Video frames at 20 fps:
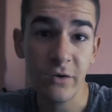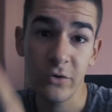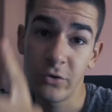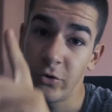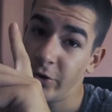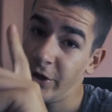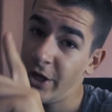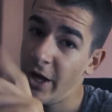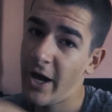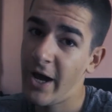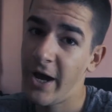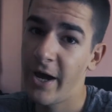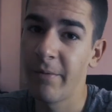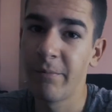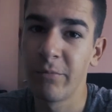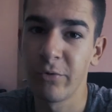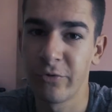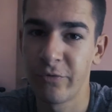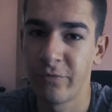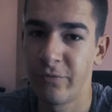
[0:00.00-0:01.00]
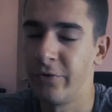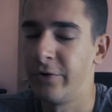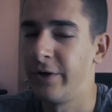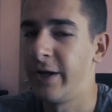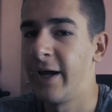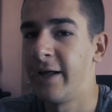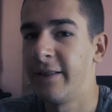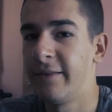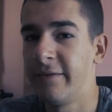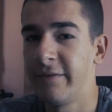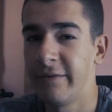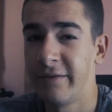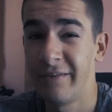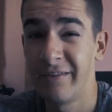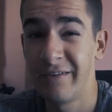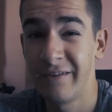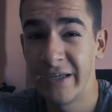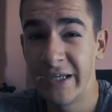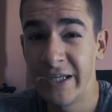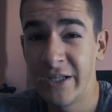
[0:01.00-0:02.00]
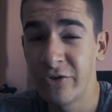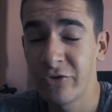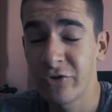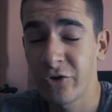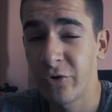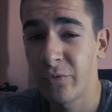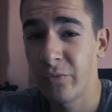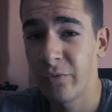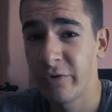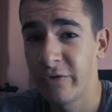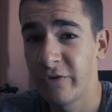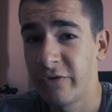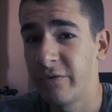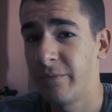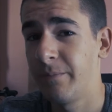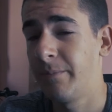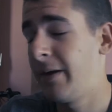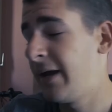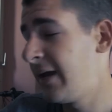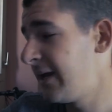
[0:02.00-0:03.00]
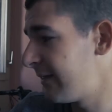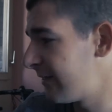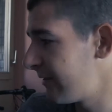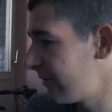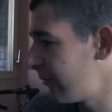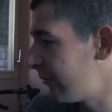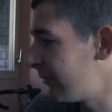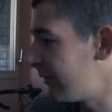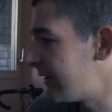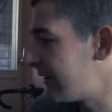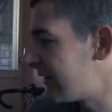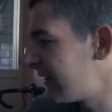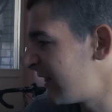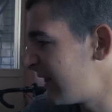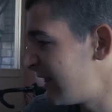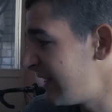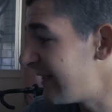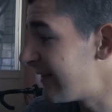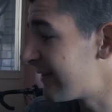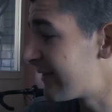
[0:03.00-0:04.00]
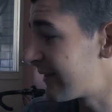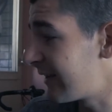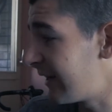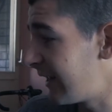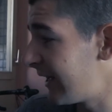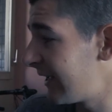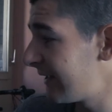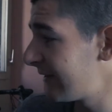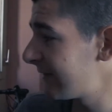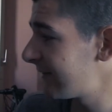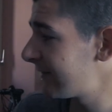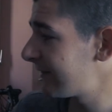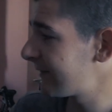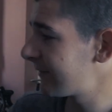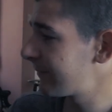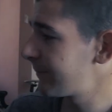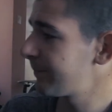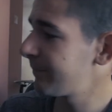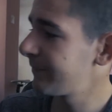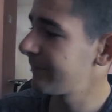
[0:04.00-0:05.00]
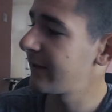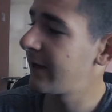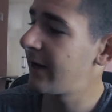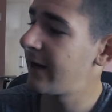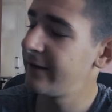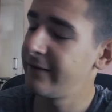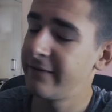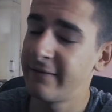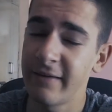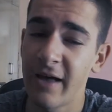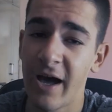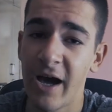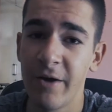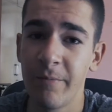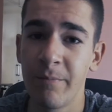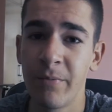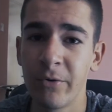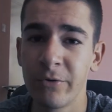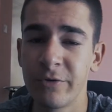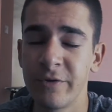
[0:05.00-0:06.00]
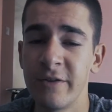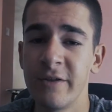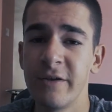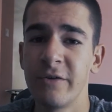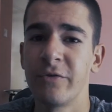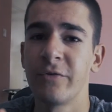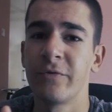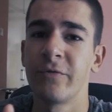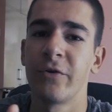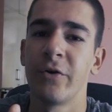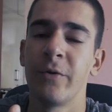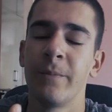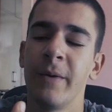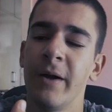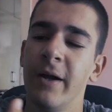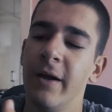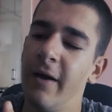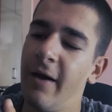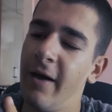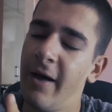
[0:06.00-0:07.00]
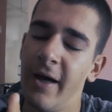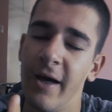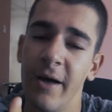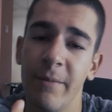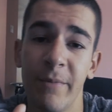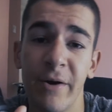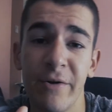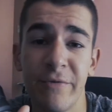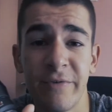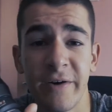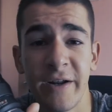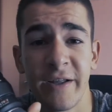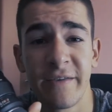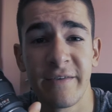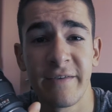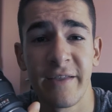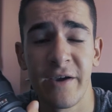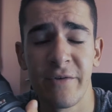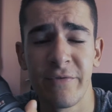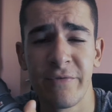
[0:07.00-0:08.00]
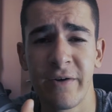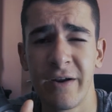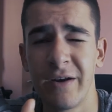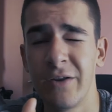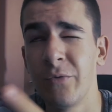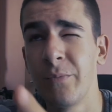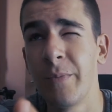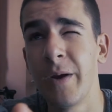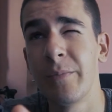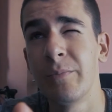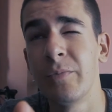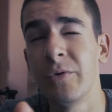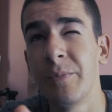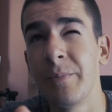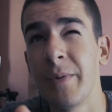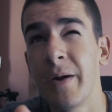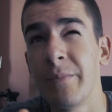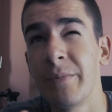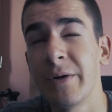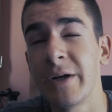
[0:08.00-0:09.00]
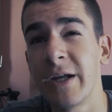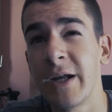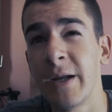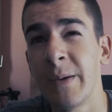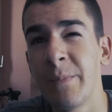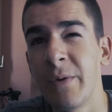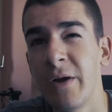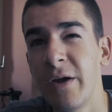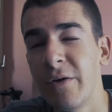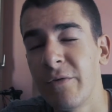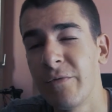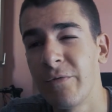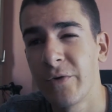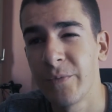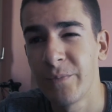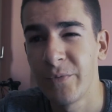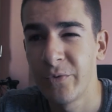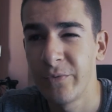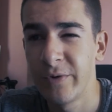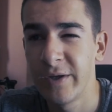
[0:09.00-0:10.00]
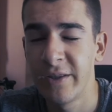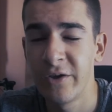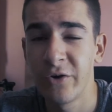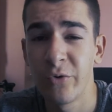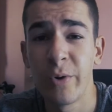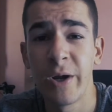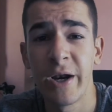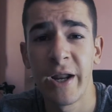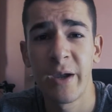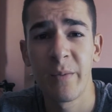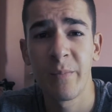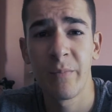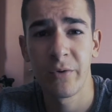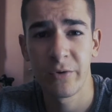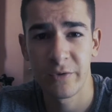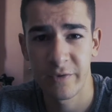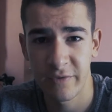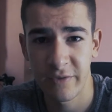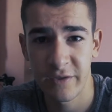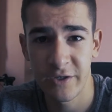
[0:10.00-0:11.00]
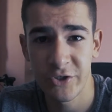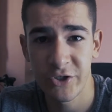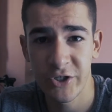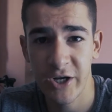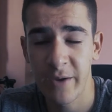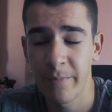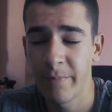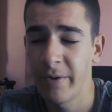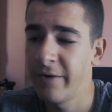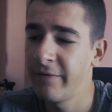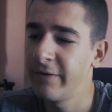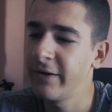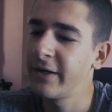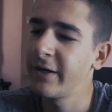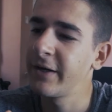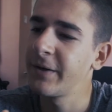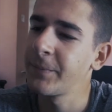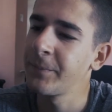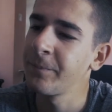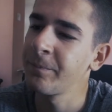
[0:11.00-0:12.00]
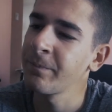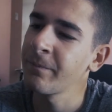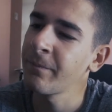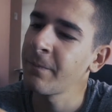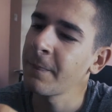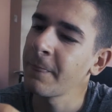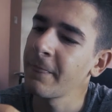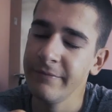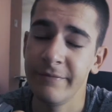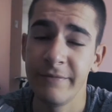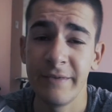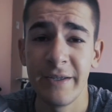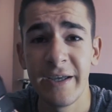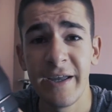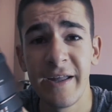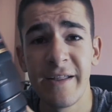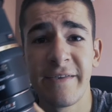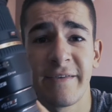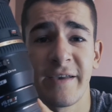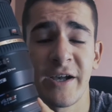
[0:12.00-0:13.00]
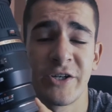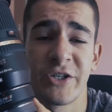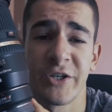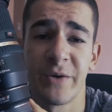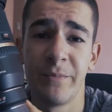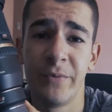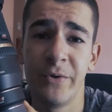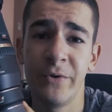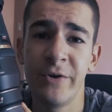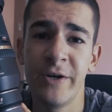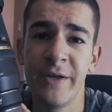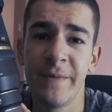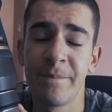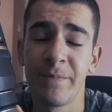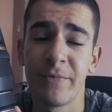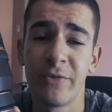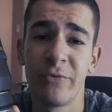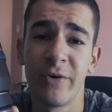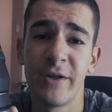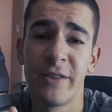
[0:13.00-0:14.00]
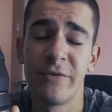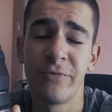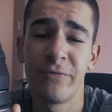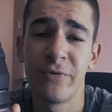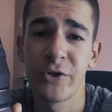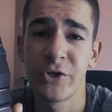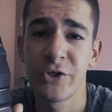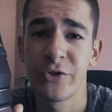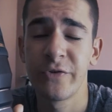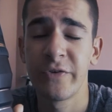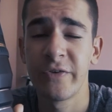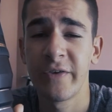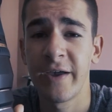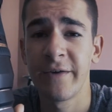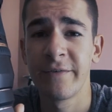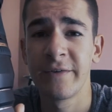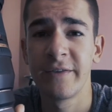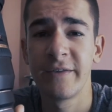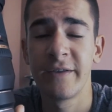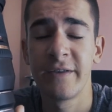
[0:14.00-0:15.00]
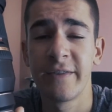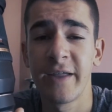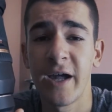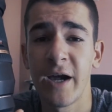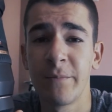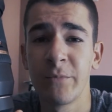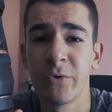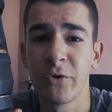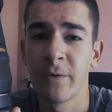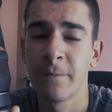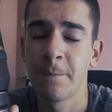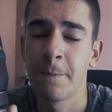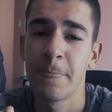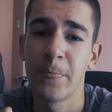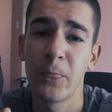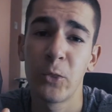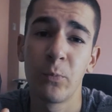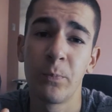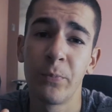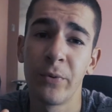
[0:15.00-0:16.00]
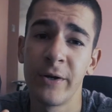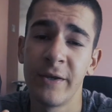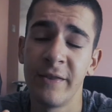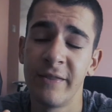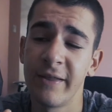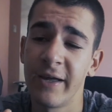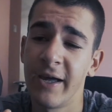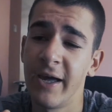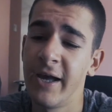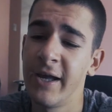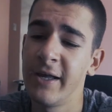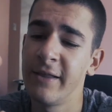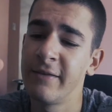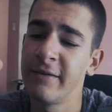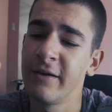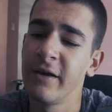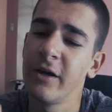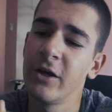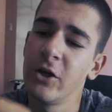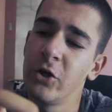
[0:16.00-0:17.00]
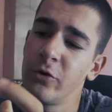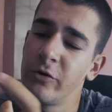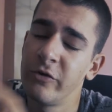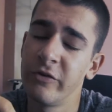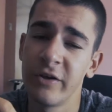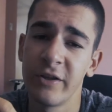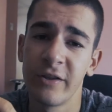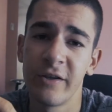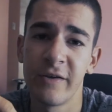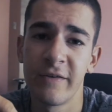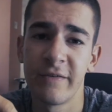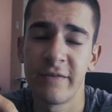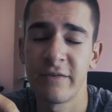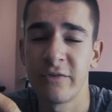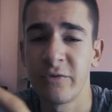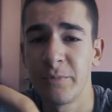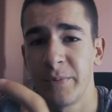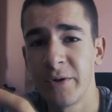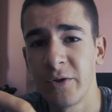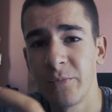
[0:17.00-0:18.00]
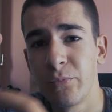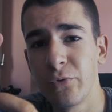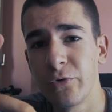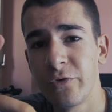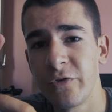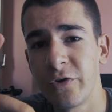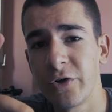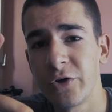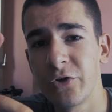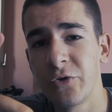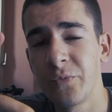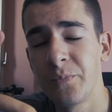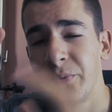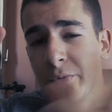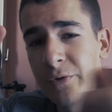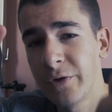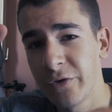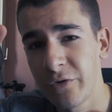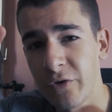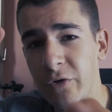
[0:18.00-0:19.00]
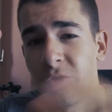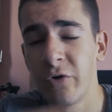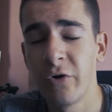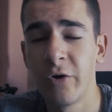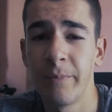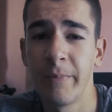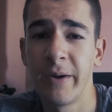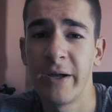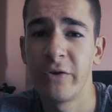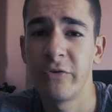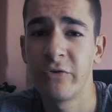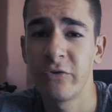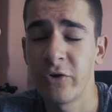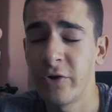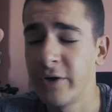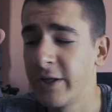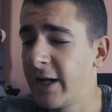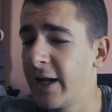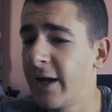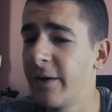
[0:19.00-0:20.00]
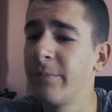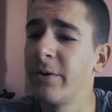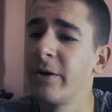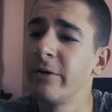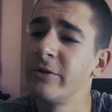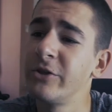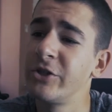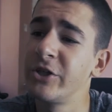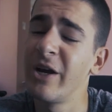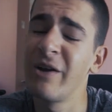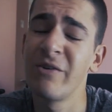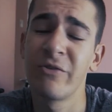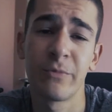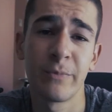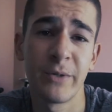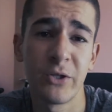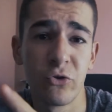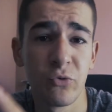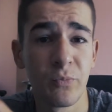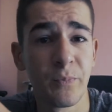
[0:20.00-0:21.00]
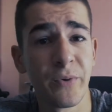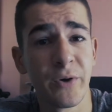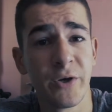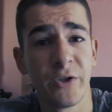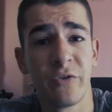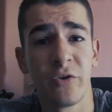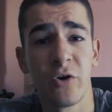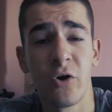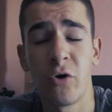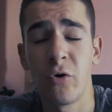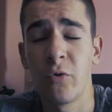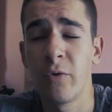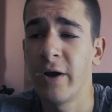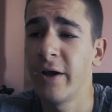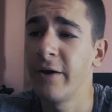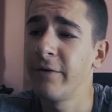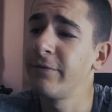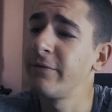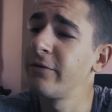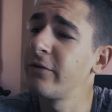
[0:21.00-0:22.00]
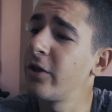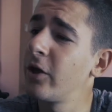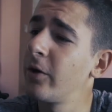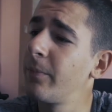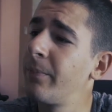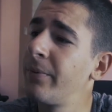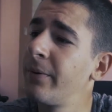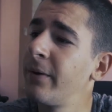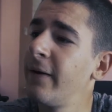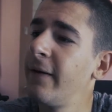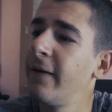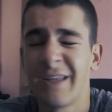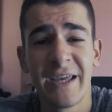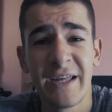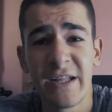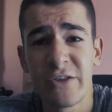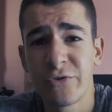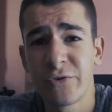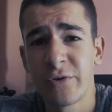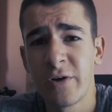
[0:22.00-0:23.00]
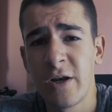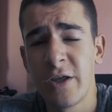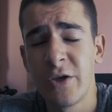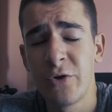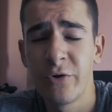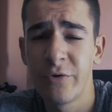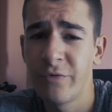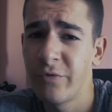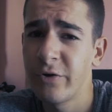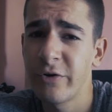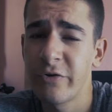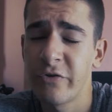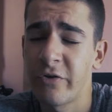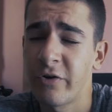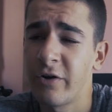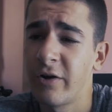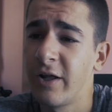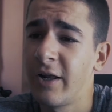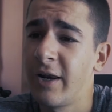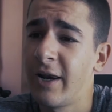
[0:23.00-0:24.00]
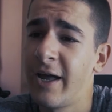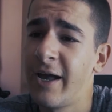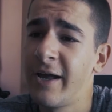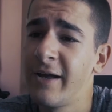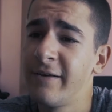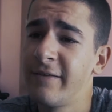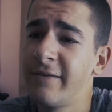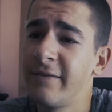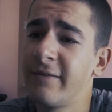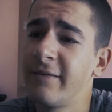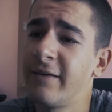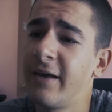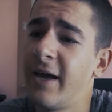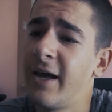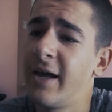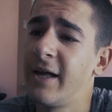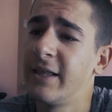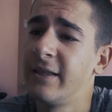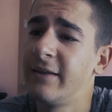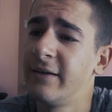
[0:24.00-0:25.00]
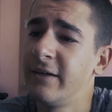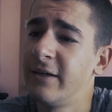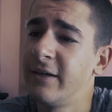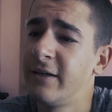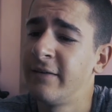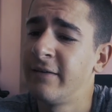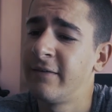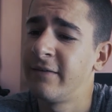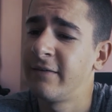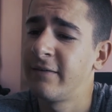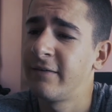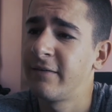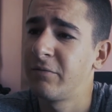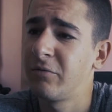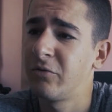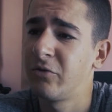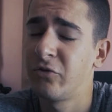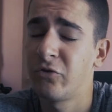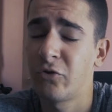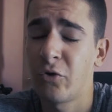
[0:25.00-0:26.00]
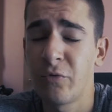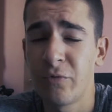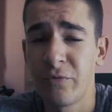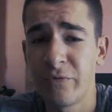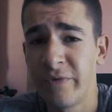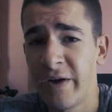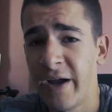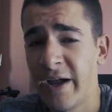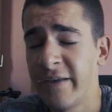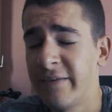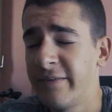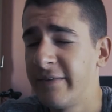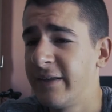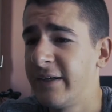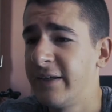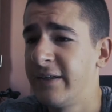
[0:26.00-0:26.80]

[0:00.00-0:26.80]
Oh yeah, I almost forgot. The intro was made with this lens. Guys, I bought this from my friend Stefan. You may remember him from the video when I bought DJI Mavic. It's such a beauty. 24-70 Tamron 2.8, using this speed booster to put it on my Sony camera, which gives me 2.0 f-stop. It's really universal lens, and it's so fast.